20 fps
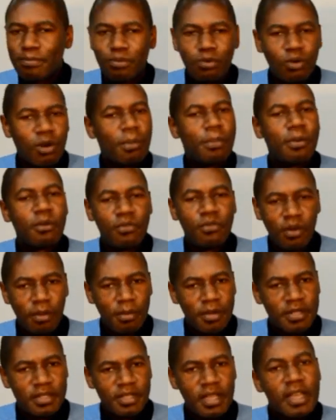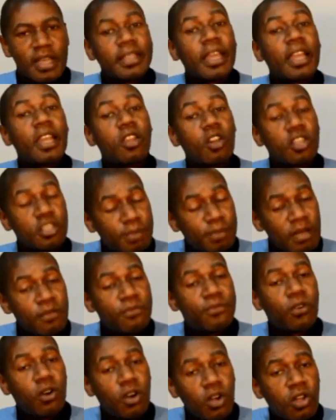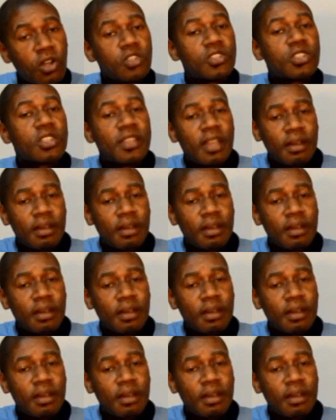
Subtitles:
poor performance. They lost by 4-0.